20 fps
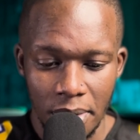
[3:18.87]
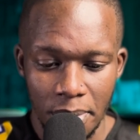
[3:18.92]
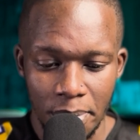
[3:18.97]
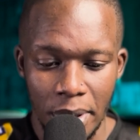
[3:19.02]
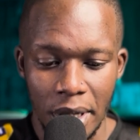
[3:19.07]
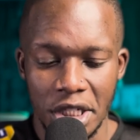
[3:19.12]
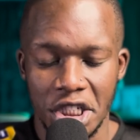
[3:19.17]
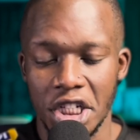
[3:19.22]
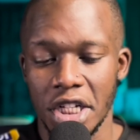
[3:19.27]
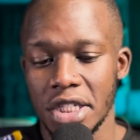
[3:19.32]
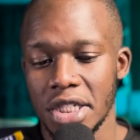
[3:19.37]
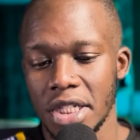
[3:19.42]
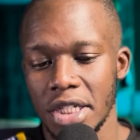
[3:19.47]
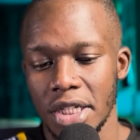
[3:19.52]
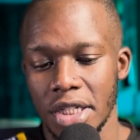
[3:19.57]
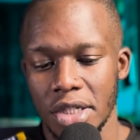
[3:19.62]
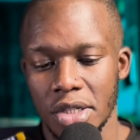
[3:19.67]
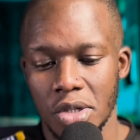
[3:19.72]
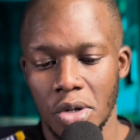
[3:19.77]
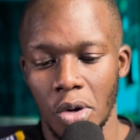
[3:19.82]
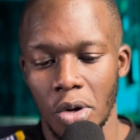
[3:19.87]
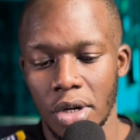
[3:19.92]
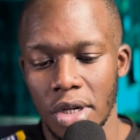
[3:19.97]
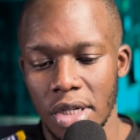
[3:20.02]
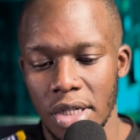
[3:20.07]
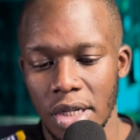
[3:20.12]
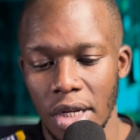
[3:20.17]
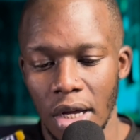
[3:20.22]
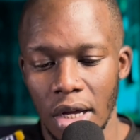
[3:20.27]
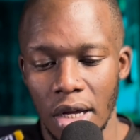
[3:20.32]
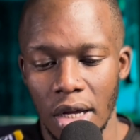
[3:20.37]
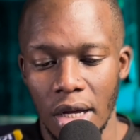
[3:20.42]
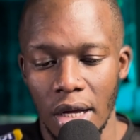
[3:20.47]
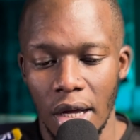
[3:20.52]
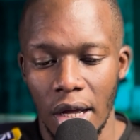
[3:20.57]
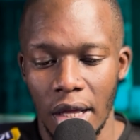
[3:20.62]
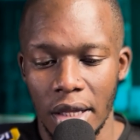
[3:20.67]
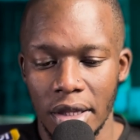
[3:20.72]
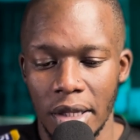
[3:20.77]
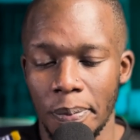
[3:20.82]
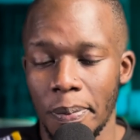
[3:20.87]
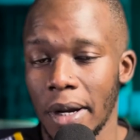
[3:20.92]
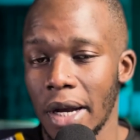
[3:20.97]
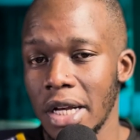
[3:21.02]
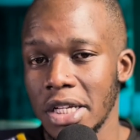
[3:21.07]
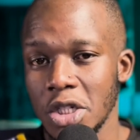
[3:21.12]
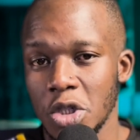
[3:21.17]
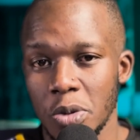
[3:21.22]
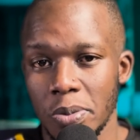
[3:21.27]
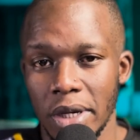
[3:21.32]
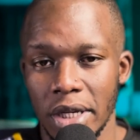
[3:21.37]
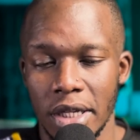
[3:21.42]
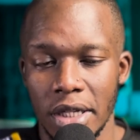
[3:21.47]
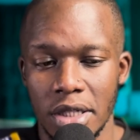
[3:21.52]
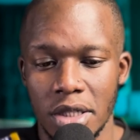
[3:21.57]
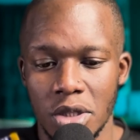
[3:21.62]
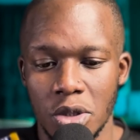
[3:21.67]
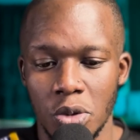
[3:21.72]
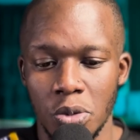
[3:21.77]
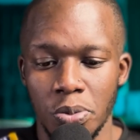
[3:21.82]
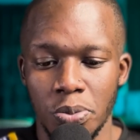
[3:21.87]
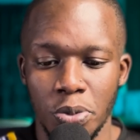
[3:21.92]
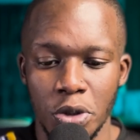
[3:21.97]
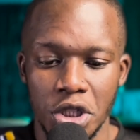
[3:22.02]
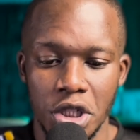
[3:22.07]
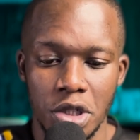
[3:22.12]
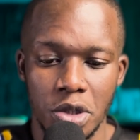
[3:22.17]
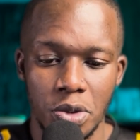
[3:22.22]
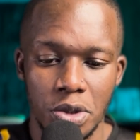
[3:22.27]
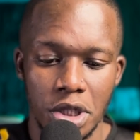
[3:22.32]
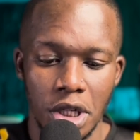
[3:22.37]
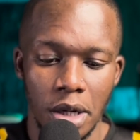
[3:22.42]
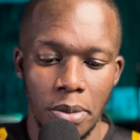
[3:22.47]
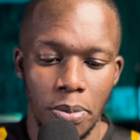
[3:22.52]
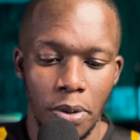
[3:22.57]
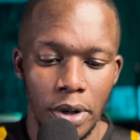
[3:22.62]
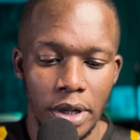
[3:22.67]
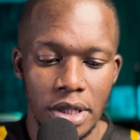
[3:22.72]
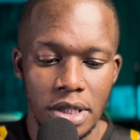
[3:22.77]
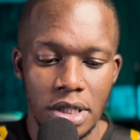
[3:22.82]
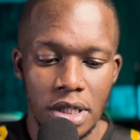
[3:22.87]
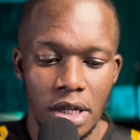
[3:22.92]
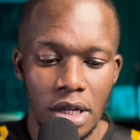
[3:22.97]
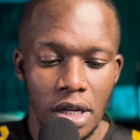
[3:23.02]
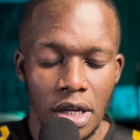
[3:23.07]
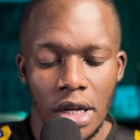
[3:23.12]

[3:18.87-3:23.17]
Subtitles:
Bechesi scored the penalty to push it to 10 points.